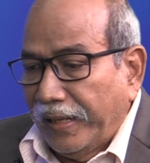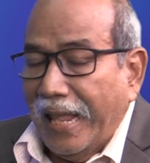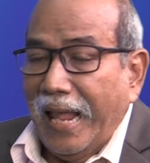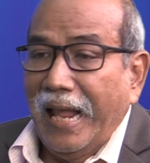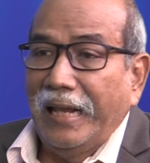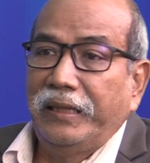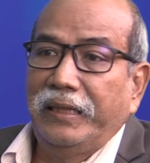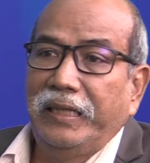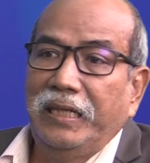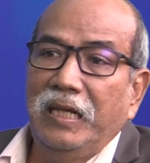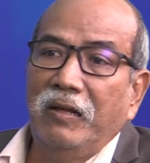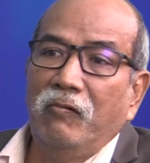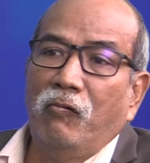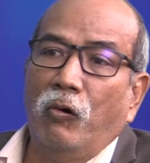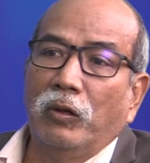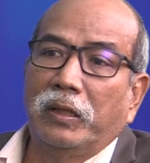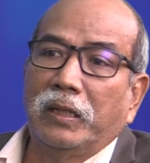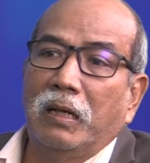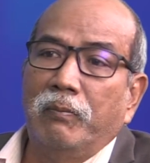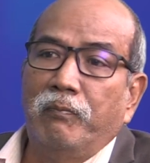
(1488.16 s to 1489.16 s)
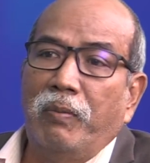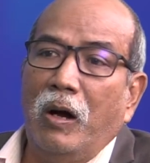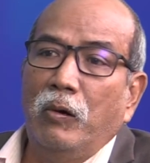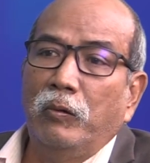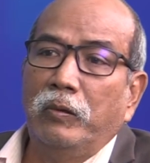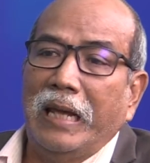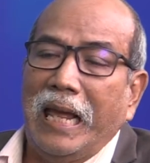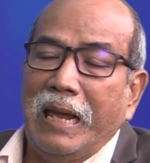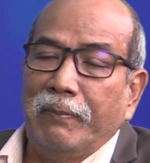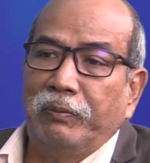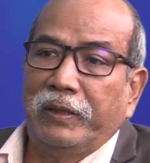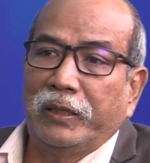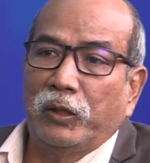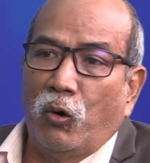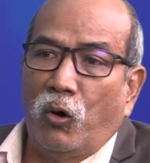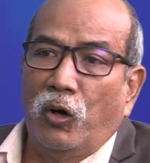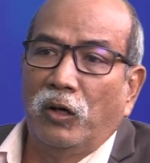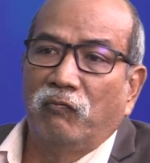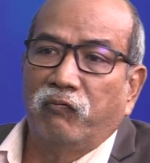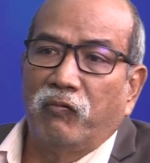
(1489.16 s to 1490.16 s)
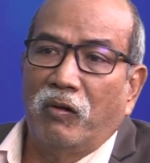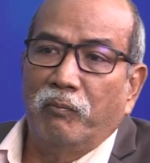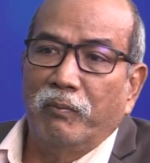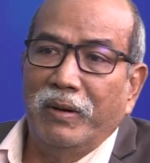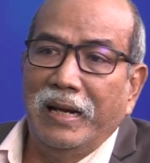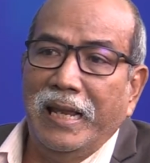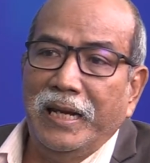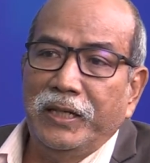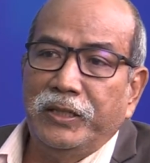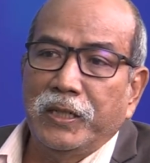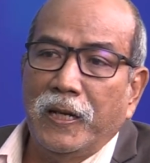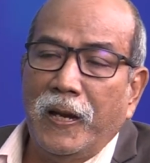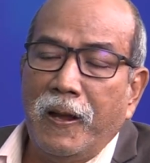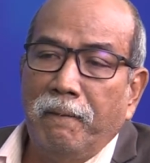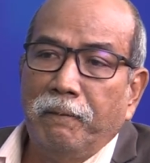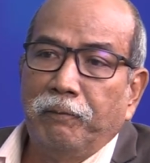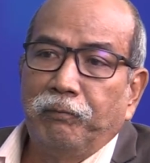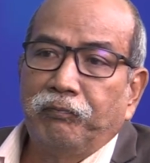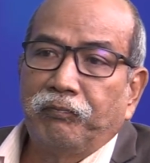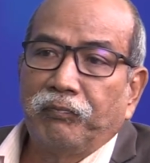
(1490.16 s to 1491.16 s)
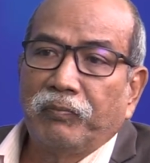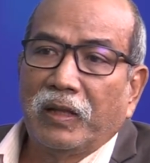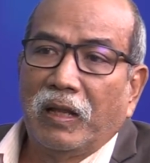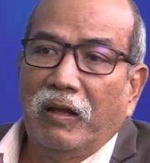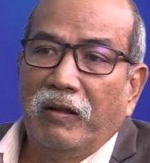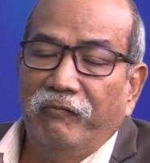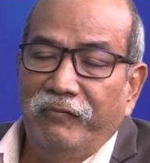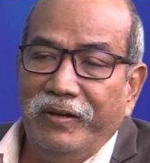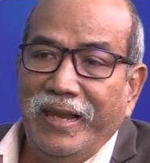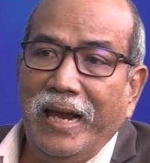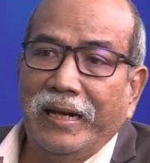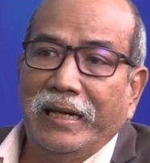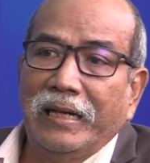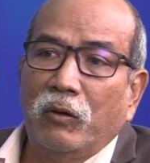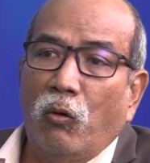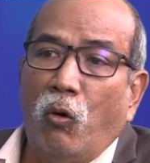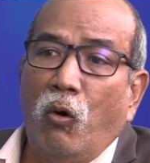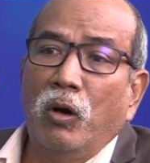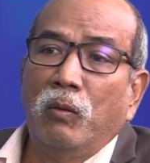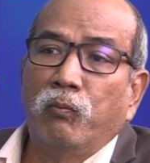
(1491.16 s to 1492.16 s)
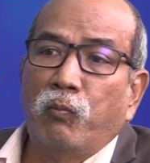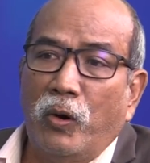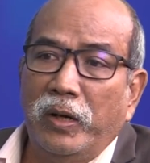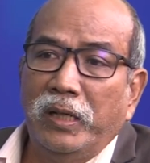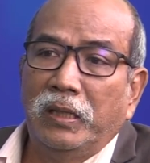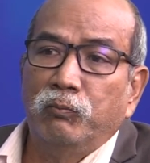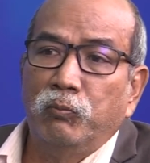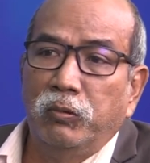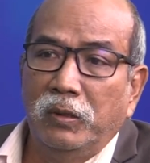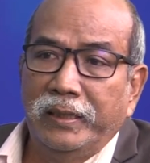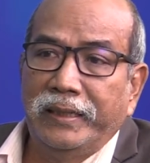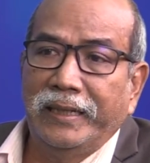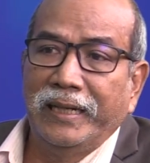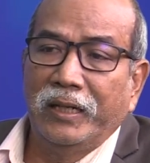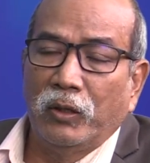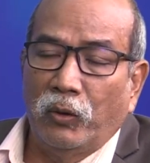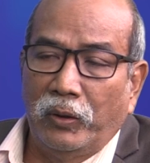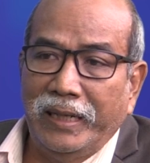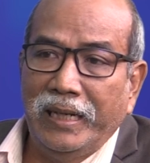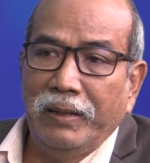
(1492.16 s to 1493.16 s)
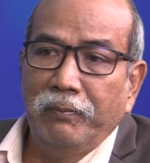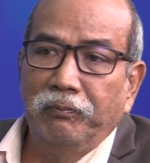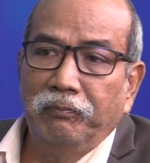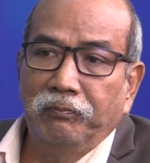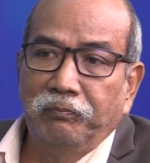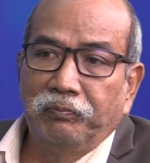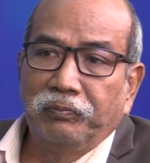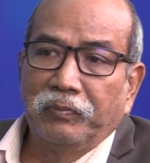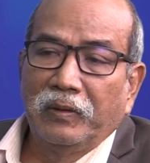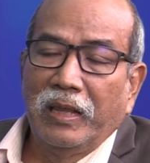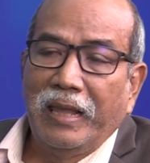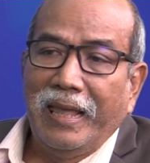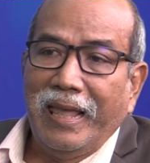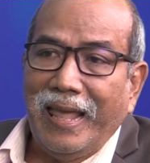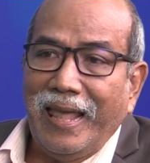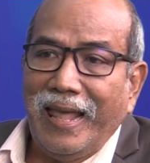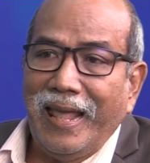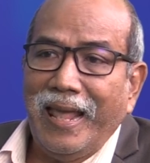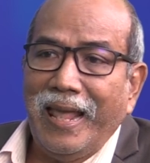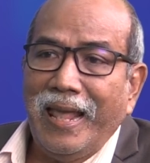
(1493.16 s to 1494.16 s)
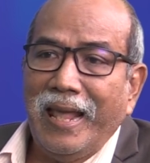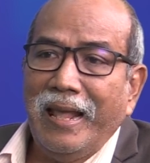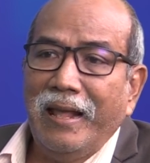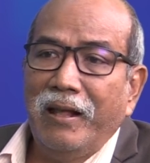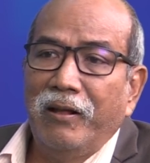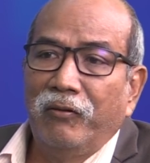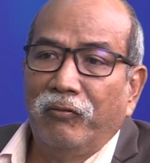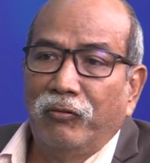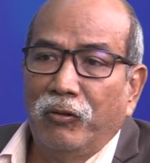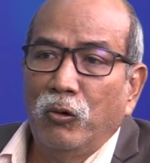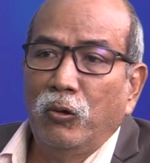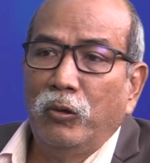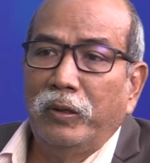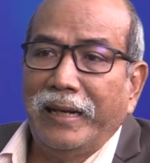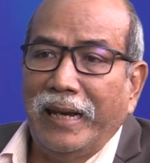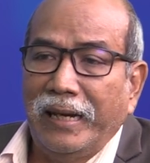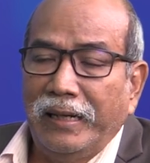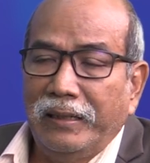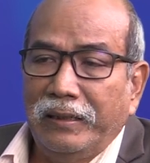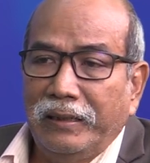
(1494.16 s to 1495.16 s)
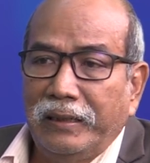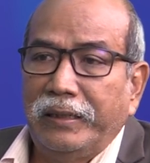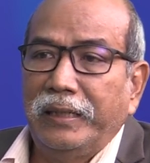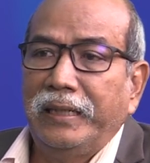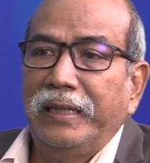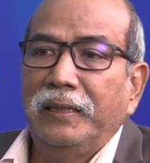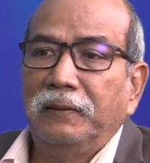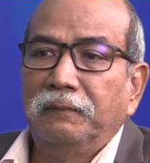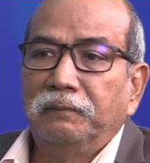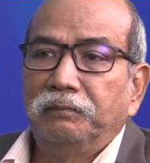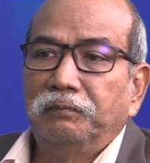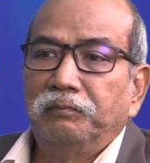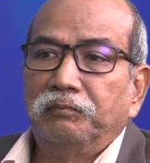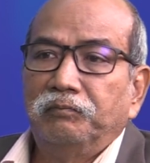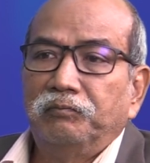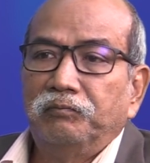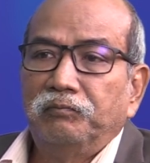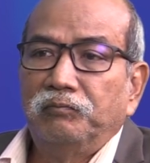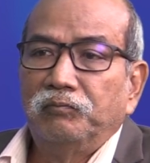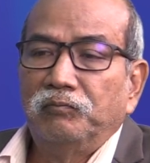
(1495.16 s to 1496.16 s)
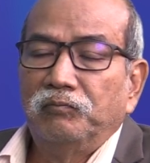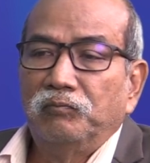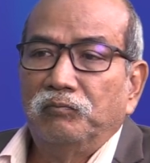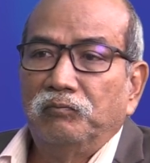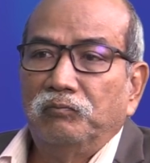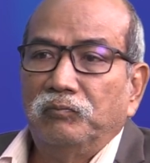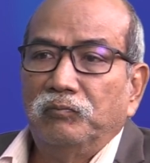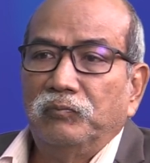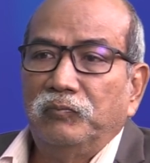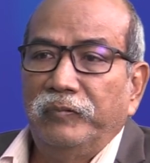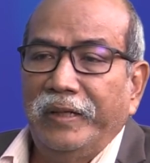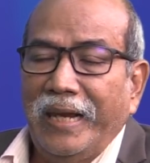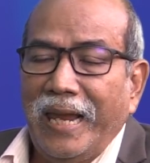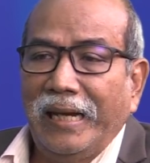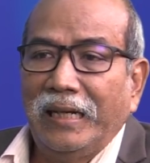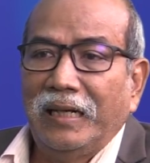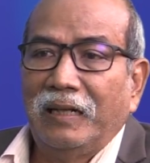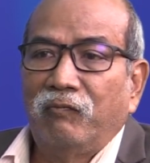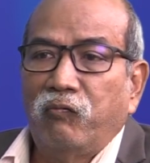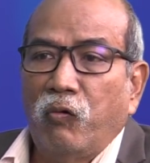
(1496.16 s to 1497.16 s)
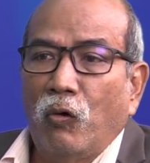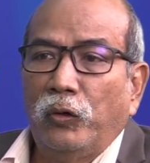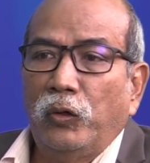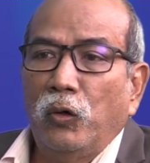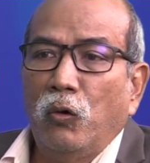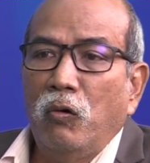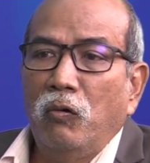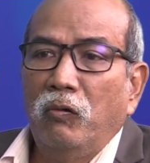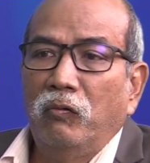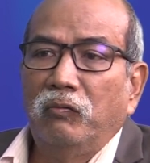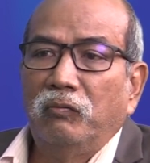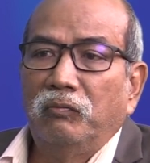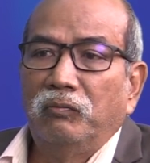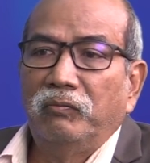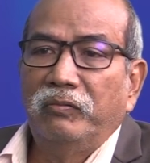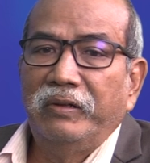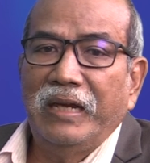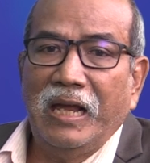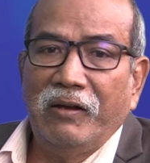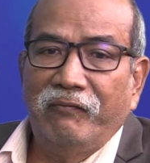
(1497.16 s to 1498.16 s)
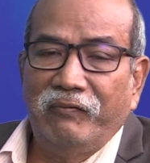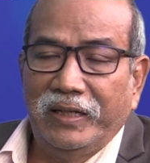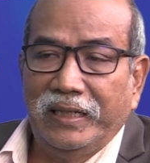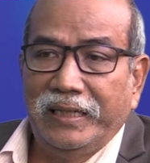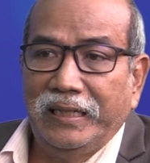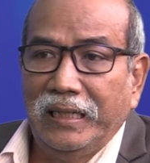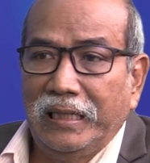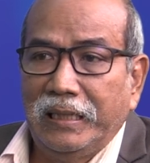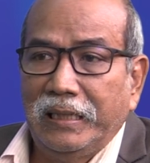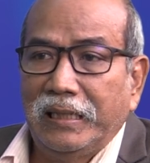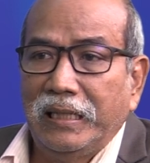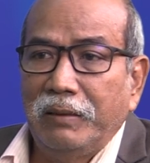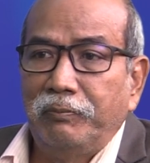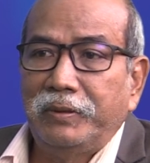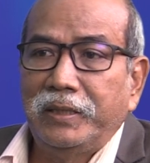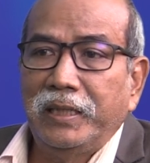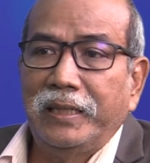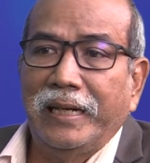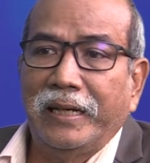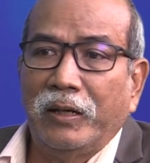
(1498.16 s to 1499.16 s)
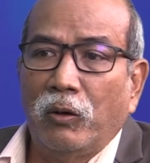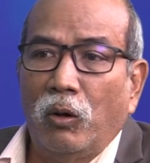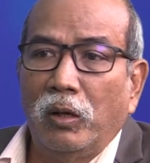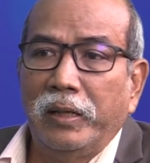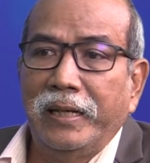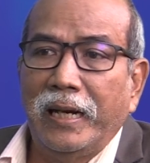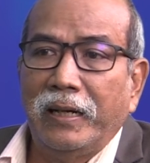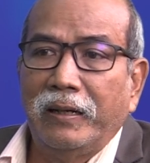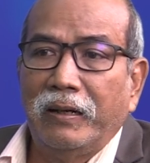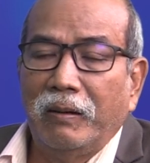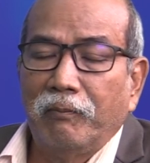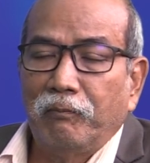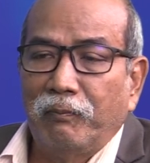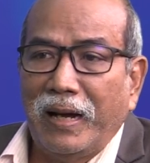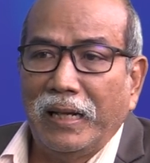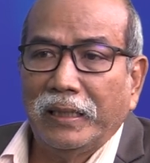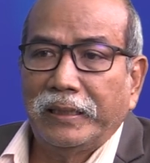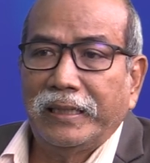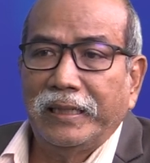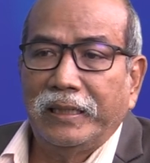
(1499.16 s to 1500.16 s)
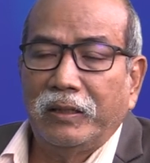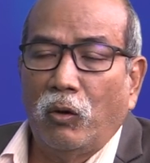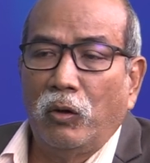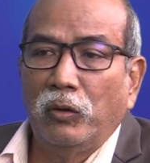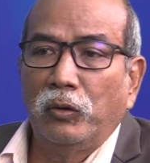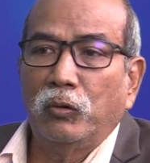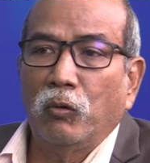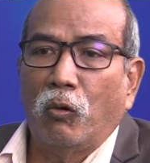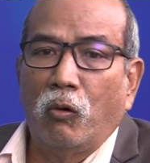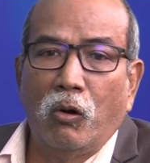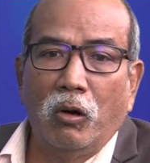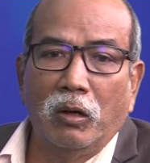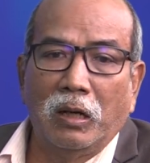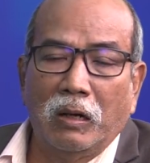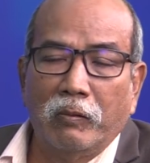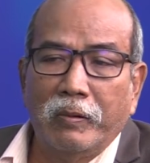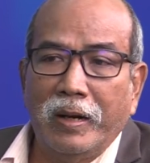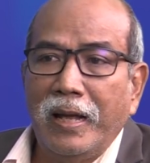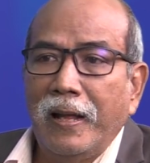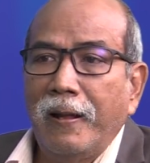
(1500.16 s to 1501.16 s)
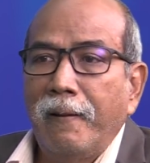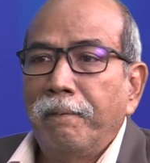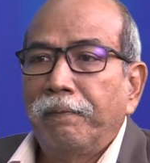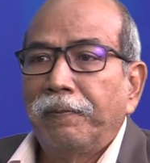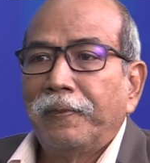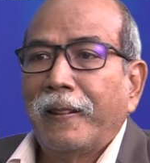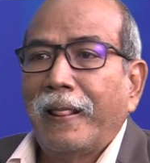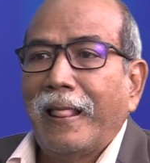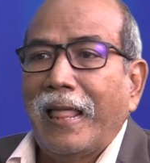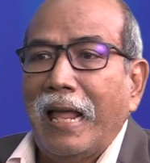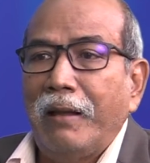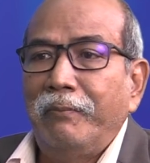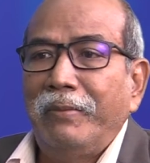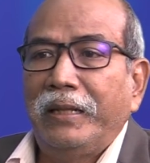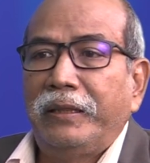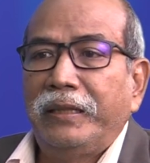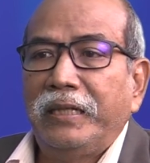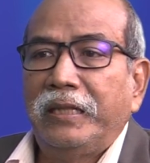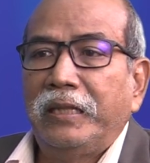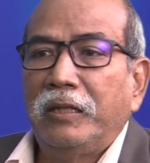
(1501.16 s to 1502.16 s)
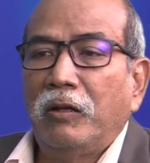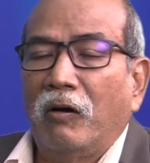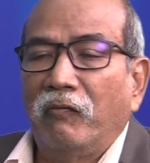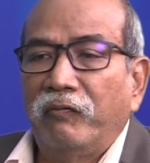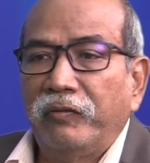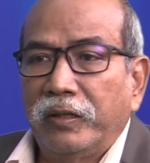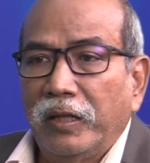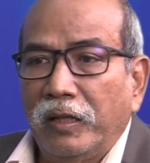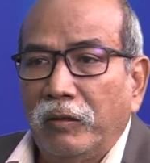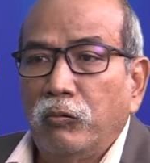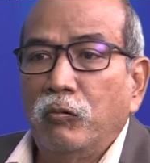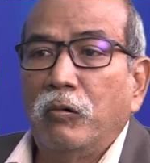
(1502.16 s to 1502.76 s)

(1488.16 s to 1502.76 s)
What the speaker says: as he was about to abscond from Malaysia, we had an all-points bulletin on him. Air, road, and sea. We had its photo, we have its description and all that, passed it on to all our MACC officers who